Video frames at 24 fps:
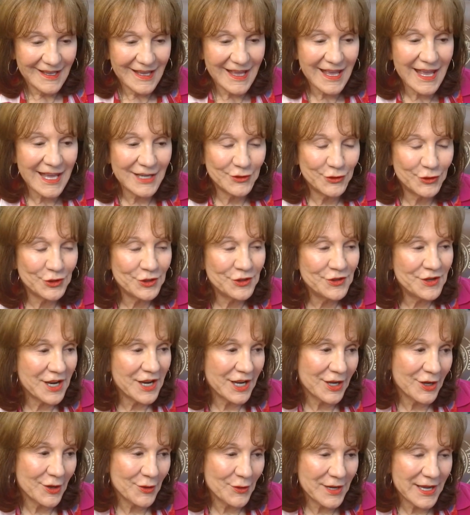as you
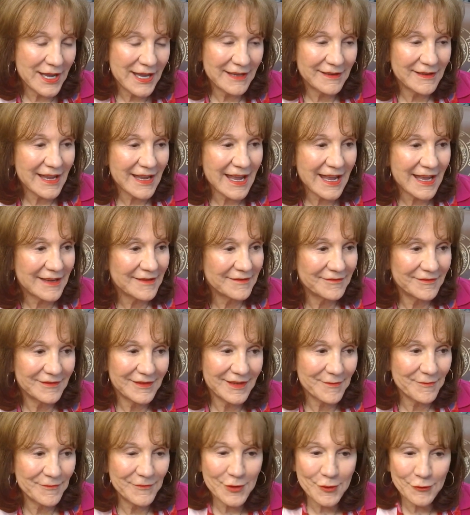know, and I
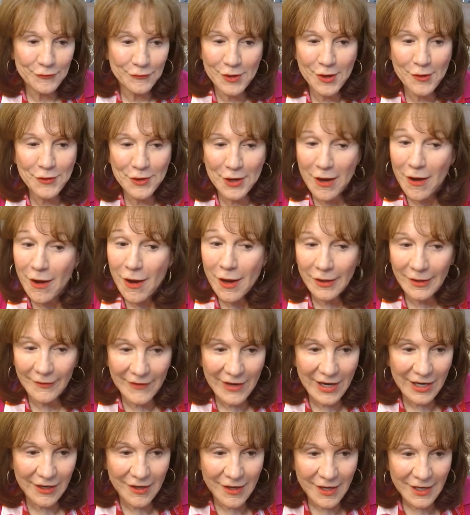don't know that all of
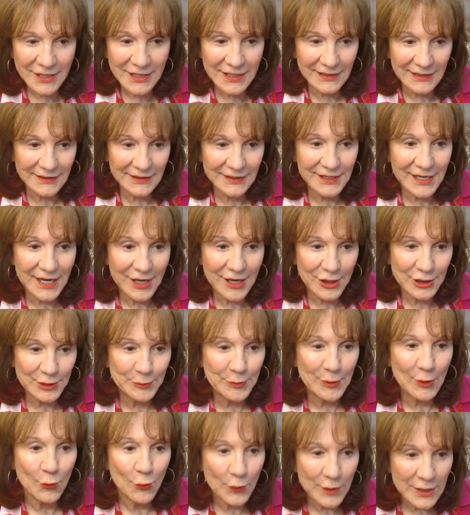our audience knows,
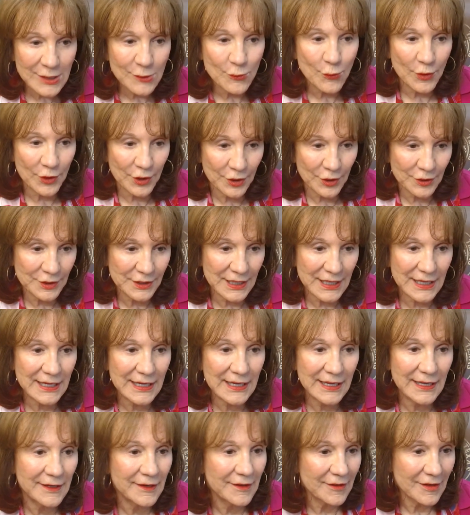but we work
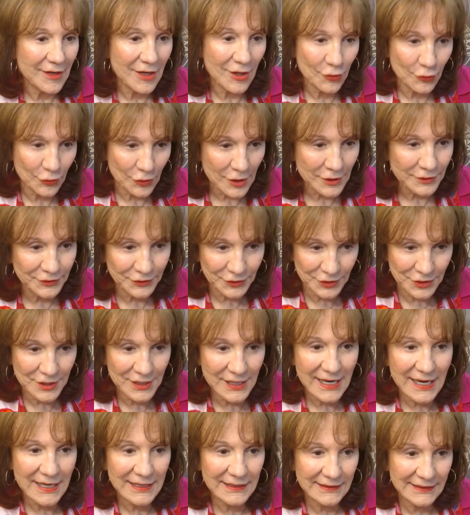across the
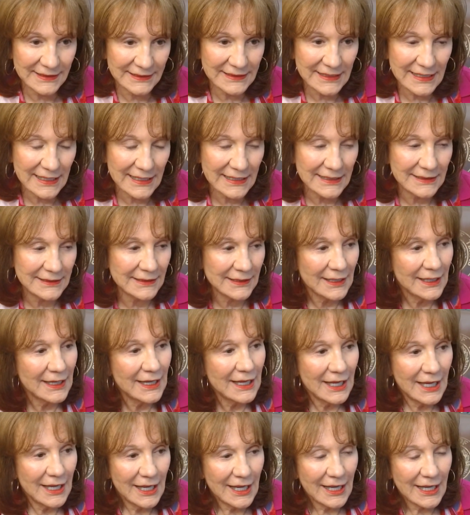United States,
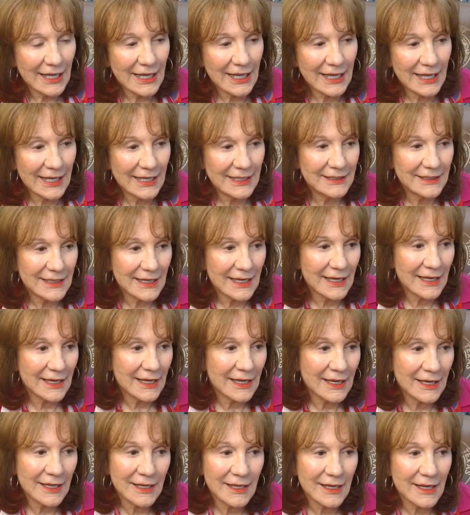and
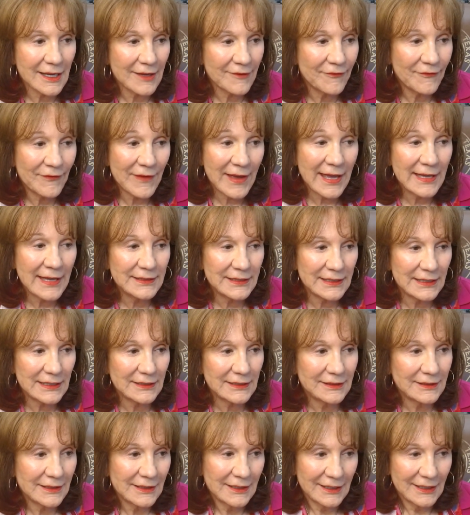I find
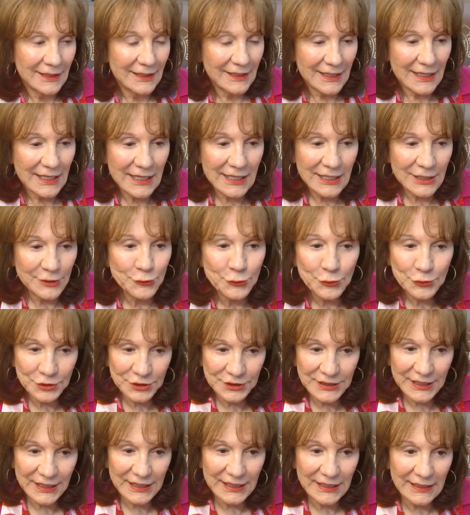it
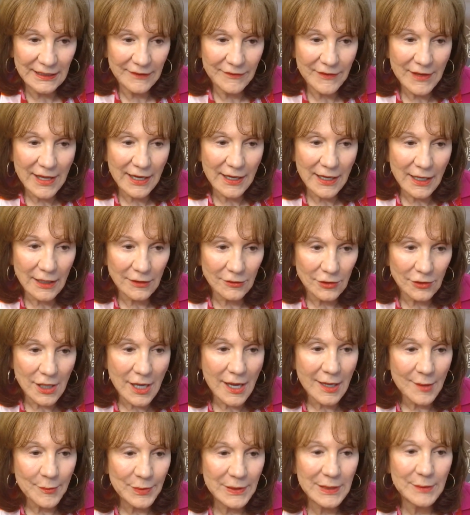interesting that a
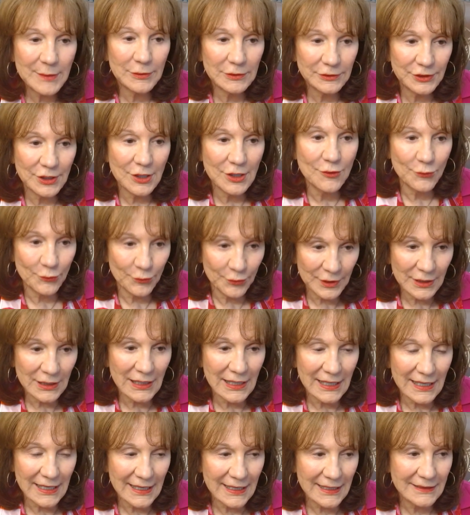lot of people don't
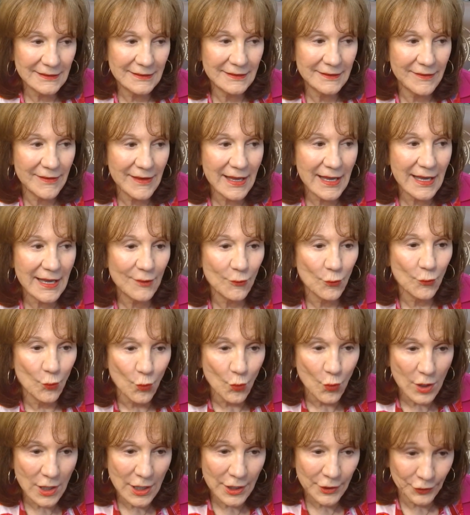realize that
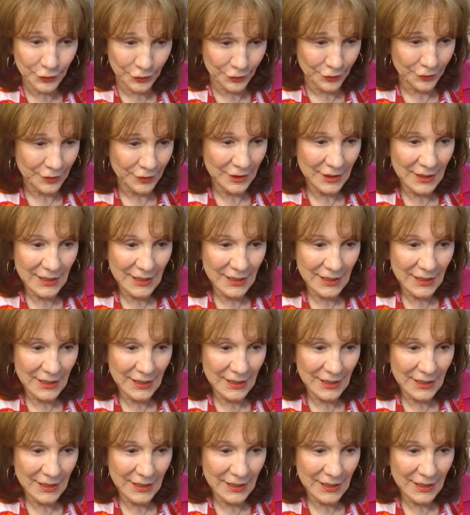water